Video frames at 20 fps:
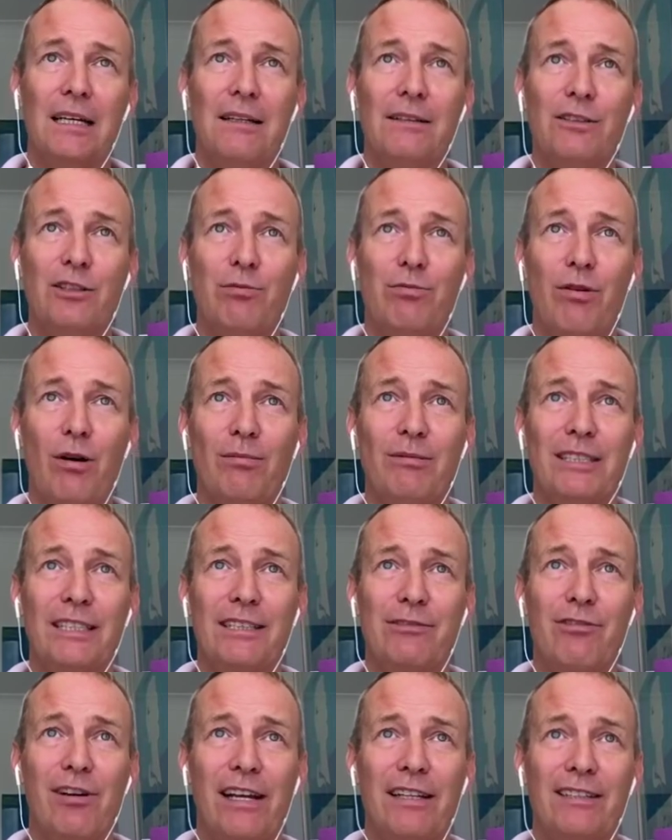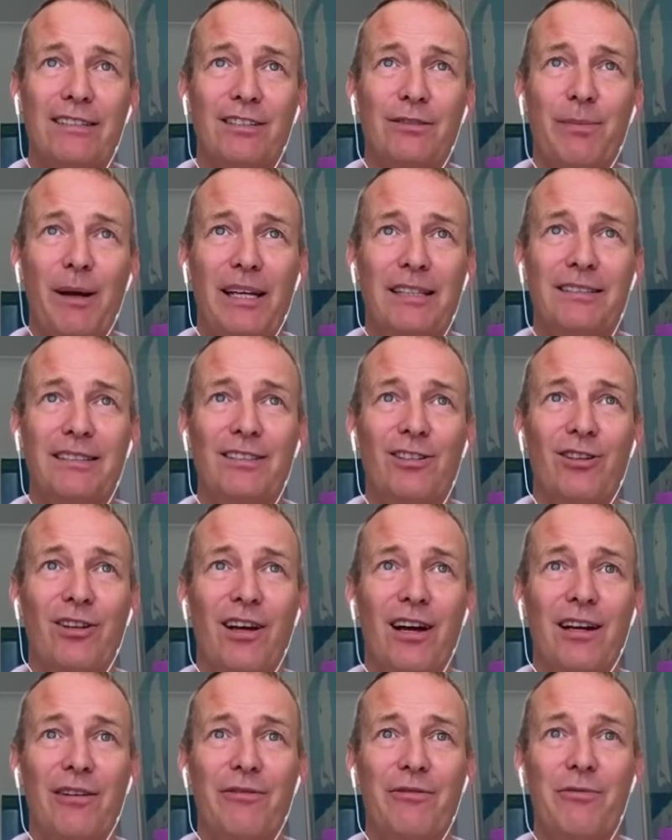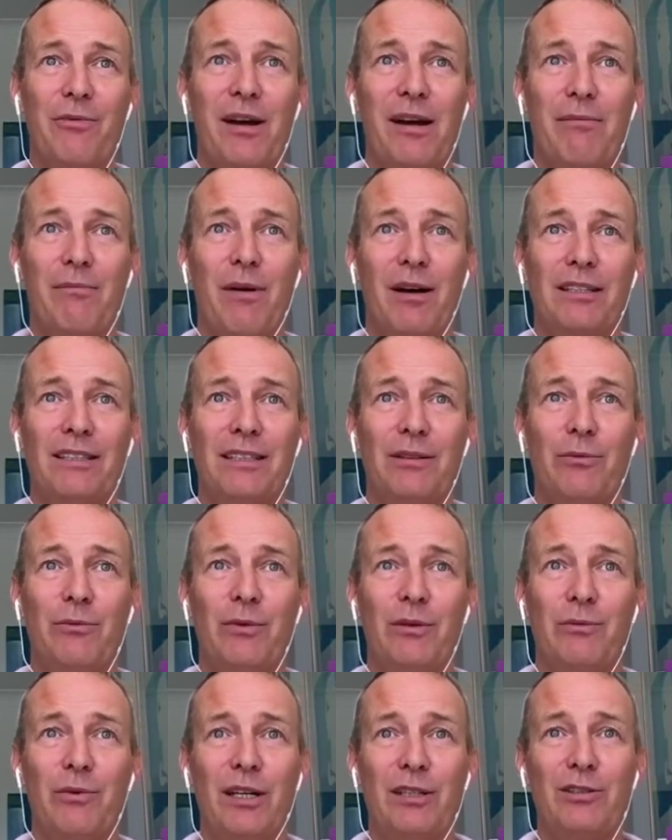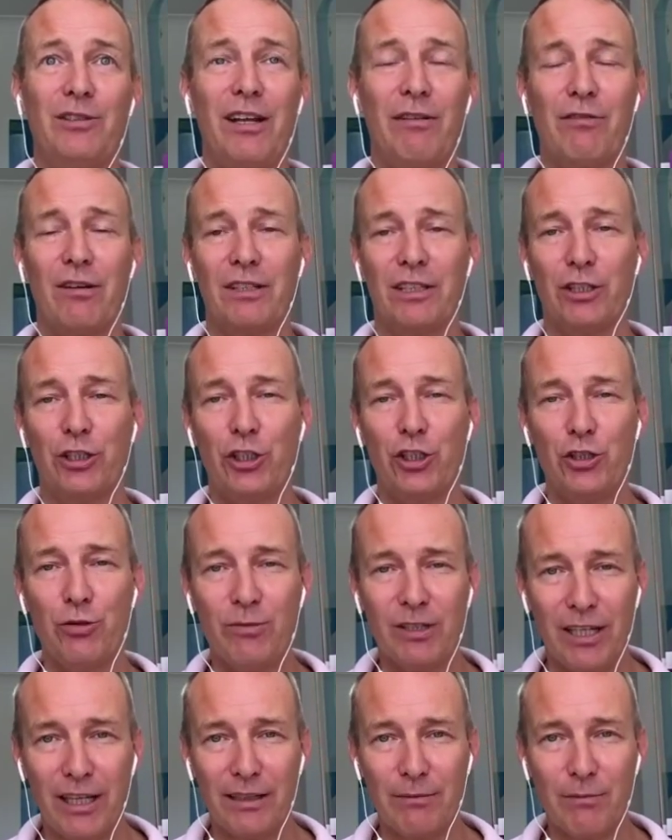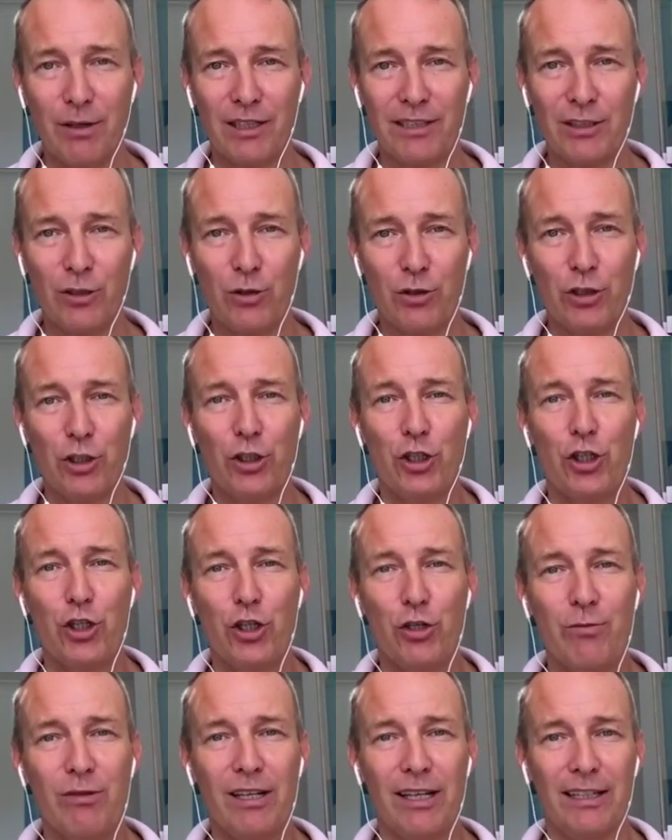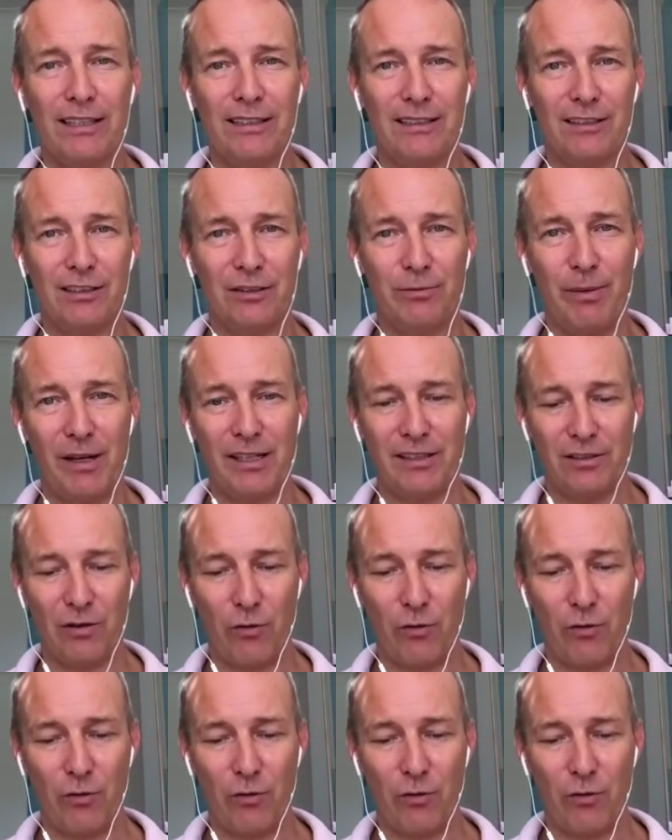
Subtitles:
you probably create a space in your life where you never accumulate money or accumulate a space